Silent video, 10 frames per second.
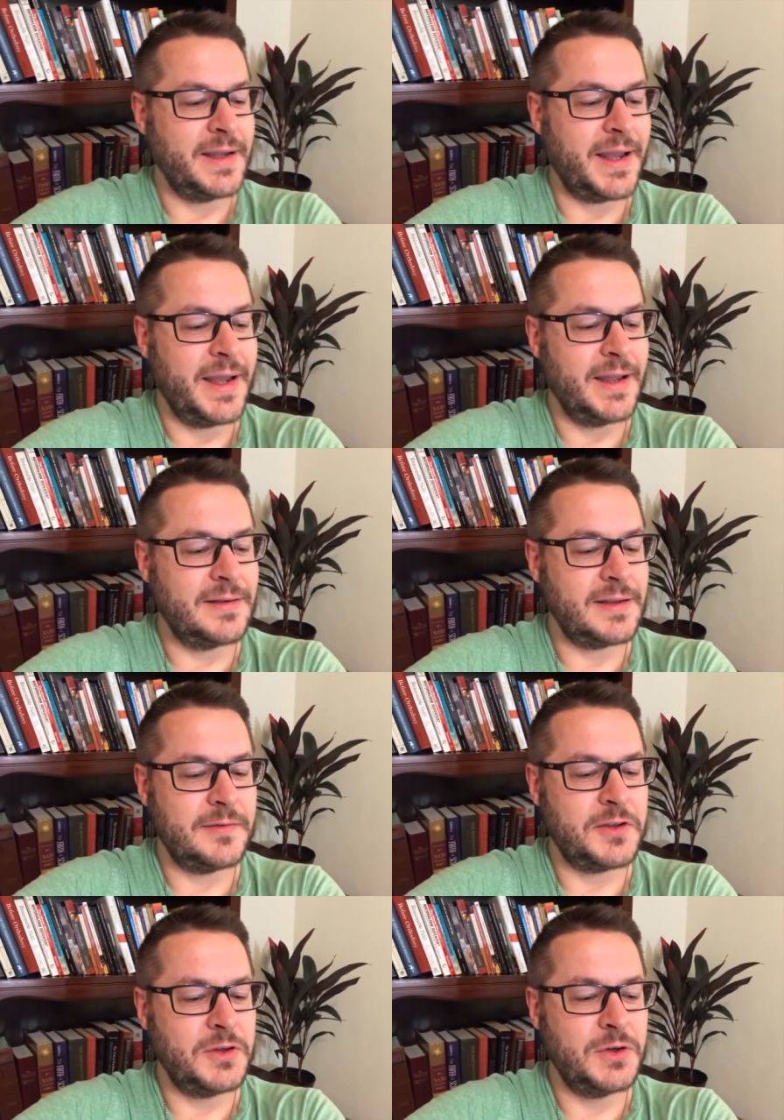And
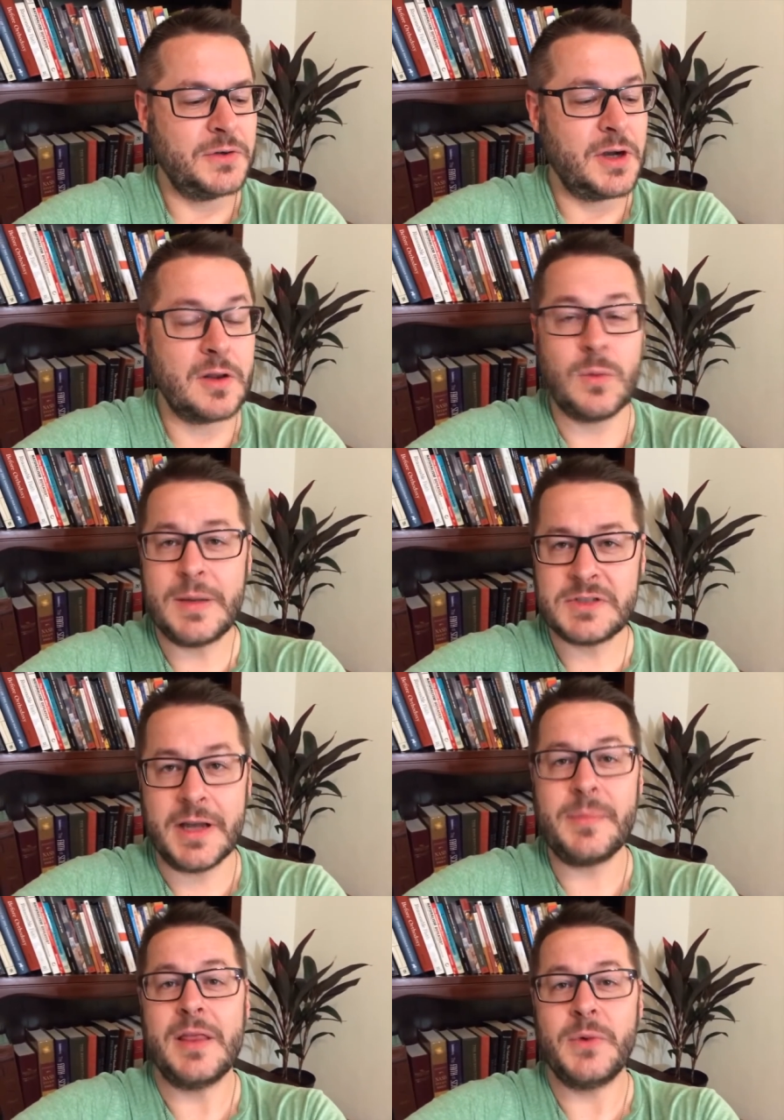if you go to the
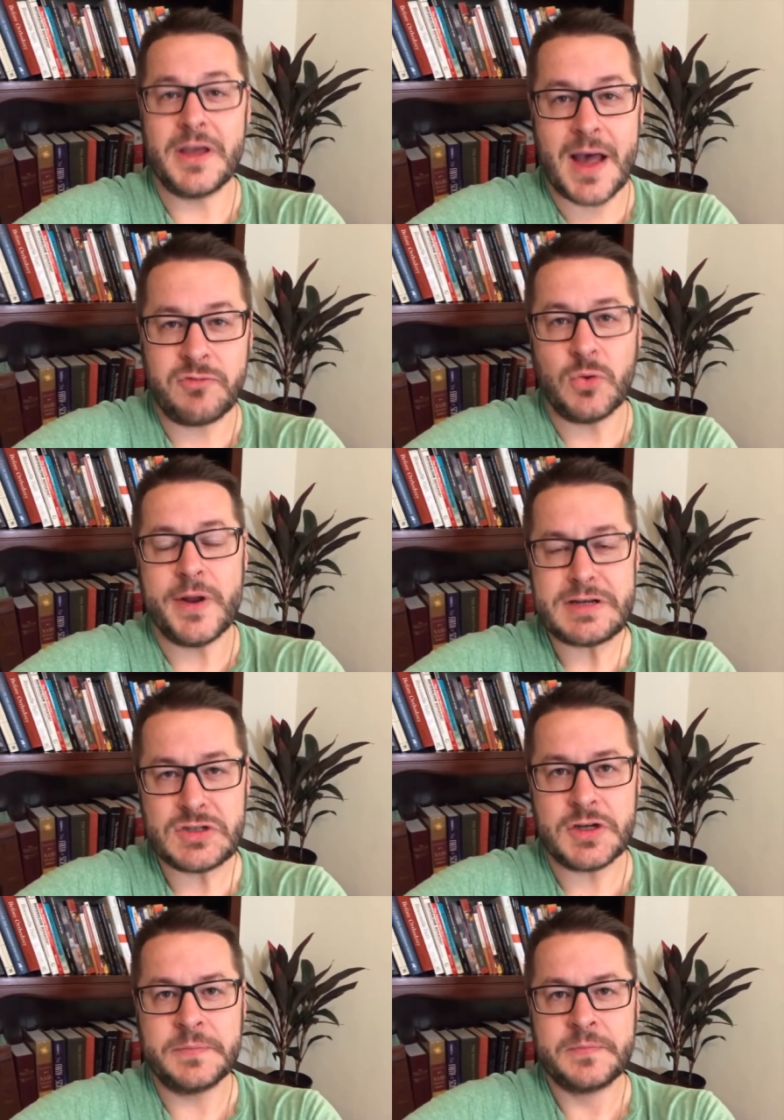website, by the way, you have to
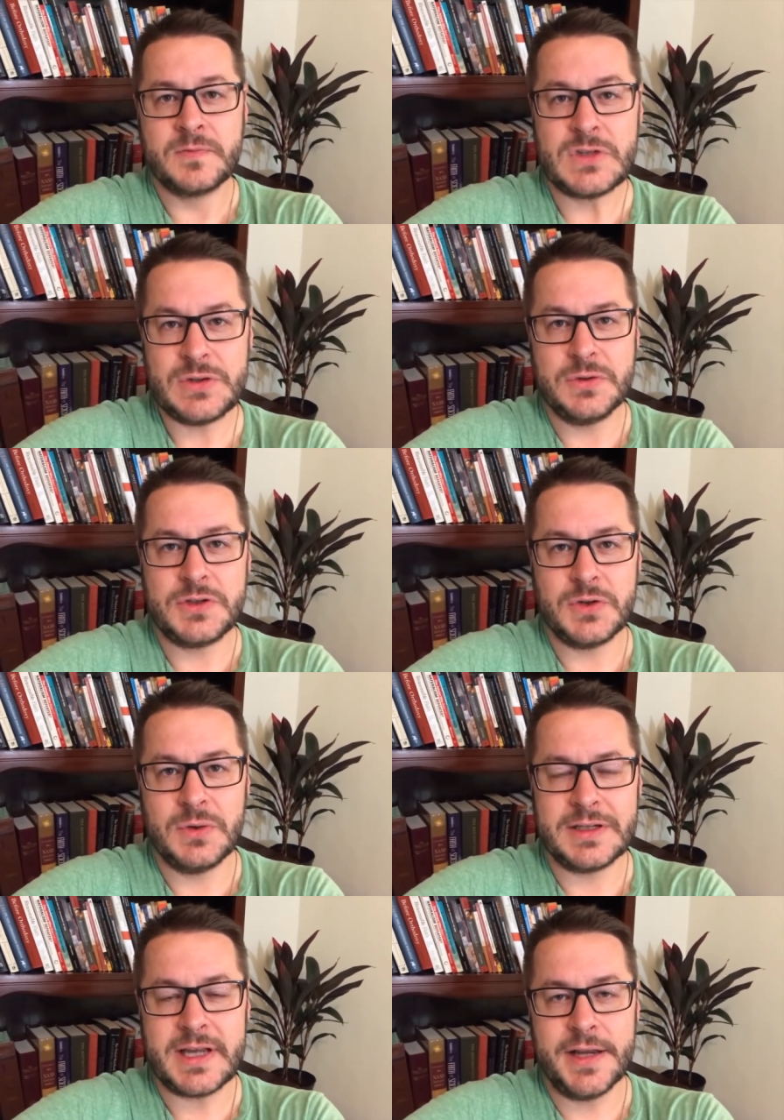register
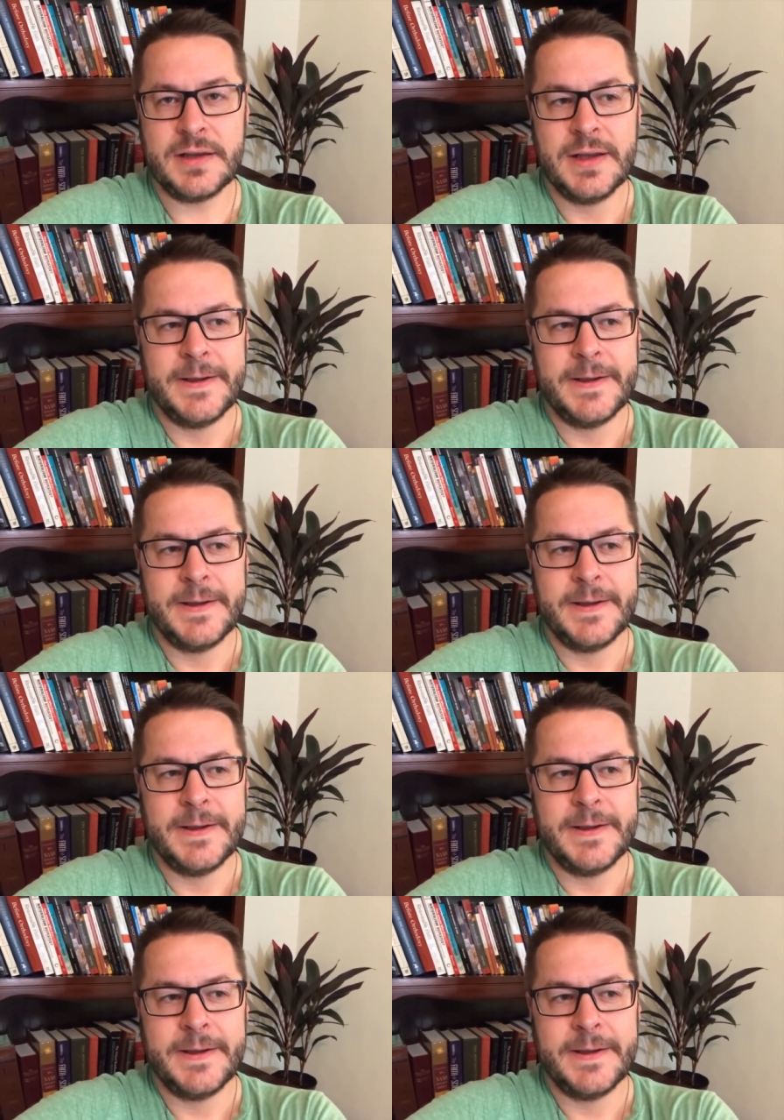to attend.